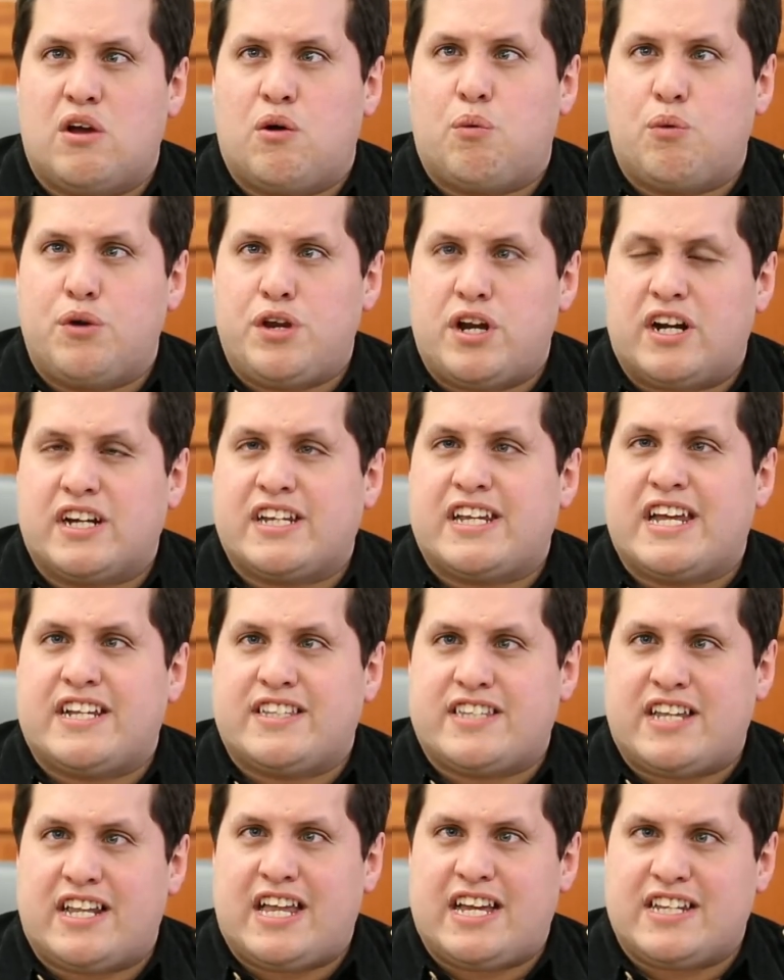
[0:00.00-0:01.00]
We are
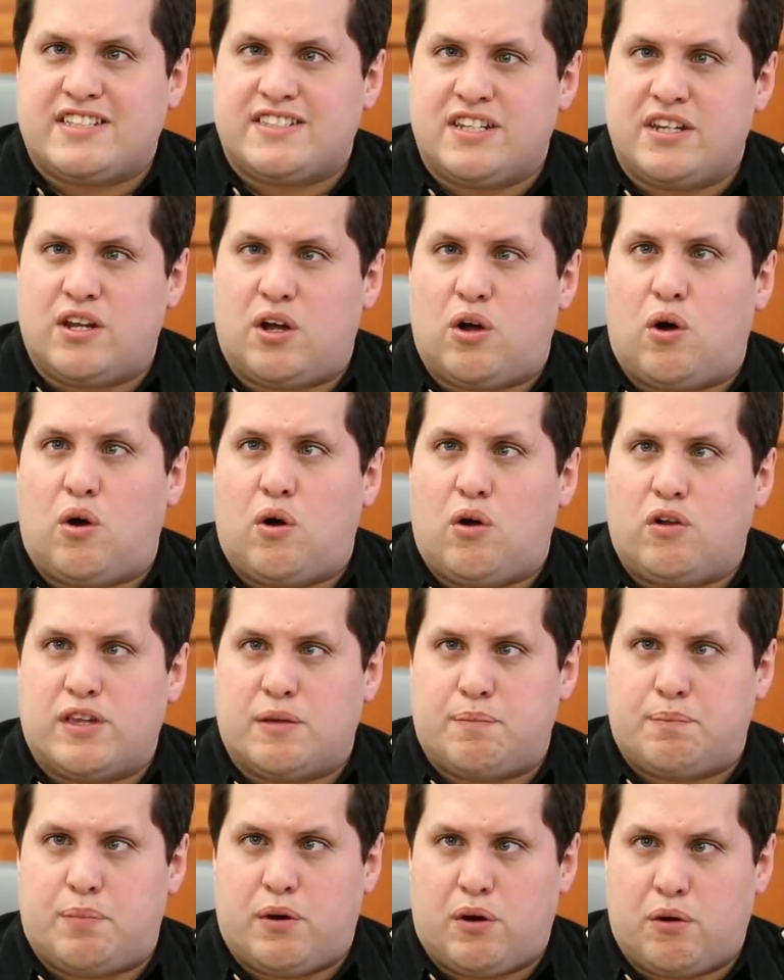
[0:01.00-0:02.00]
catalyzing all
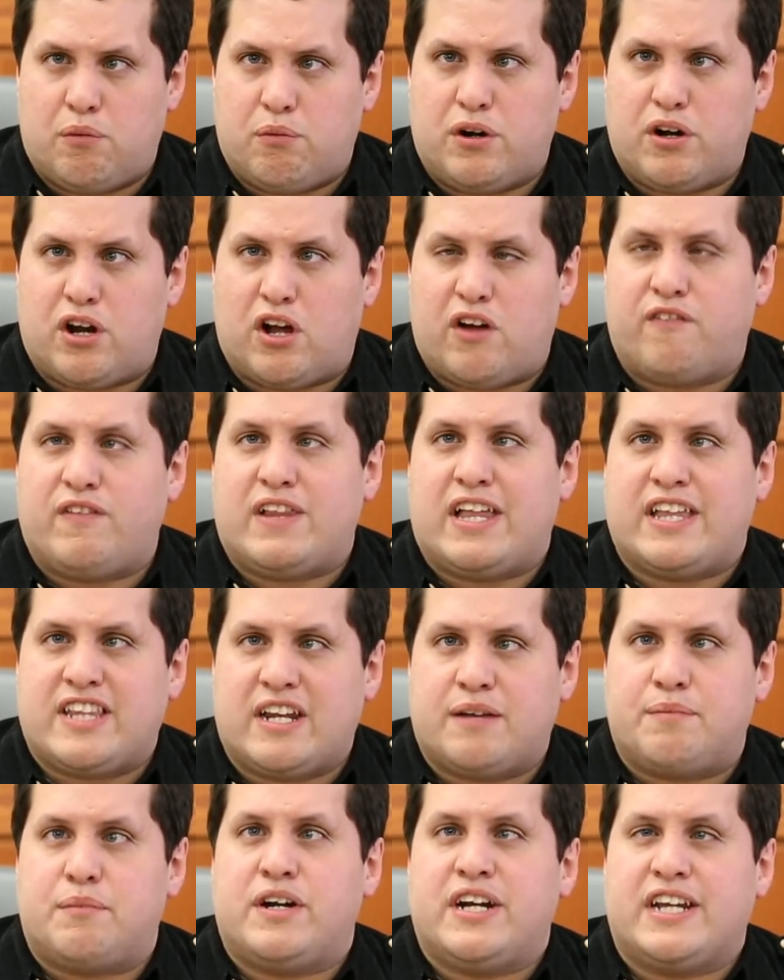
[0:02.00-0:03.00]
the power of
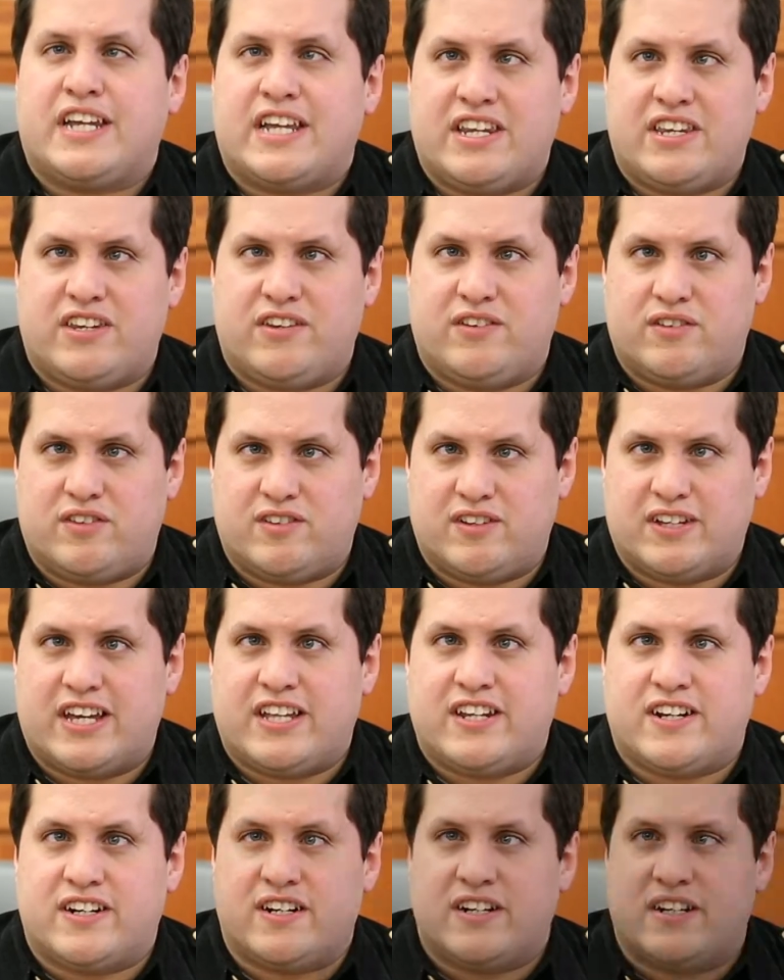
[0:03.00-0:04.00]
Latin American youth
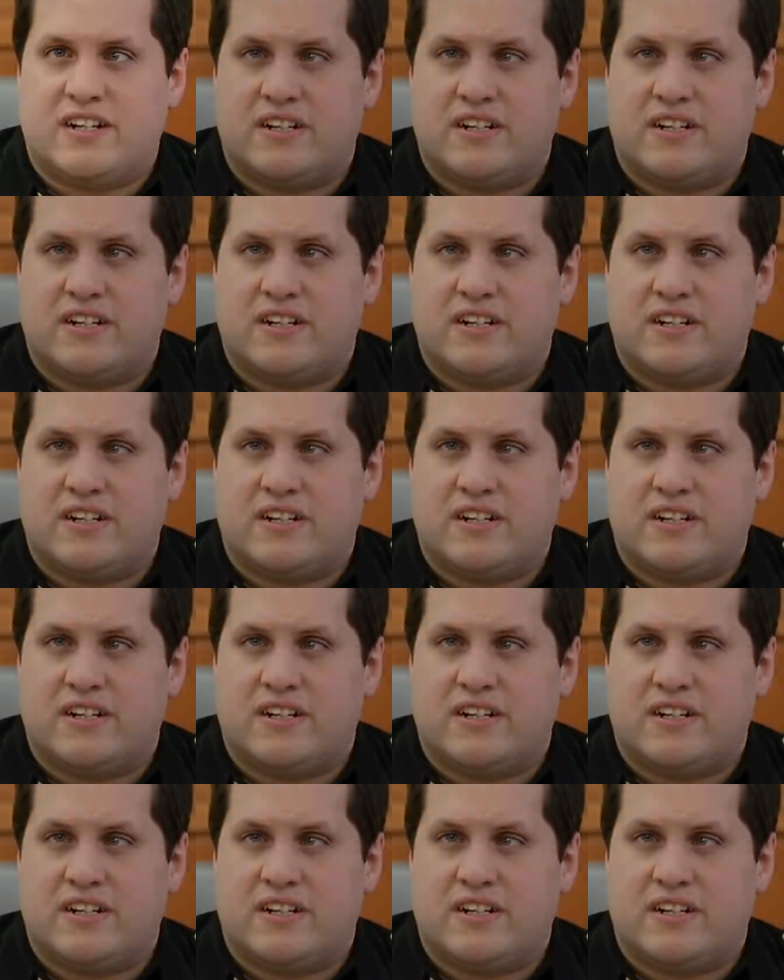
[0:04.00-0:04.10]
together.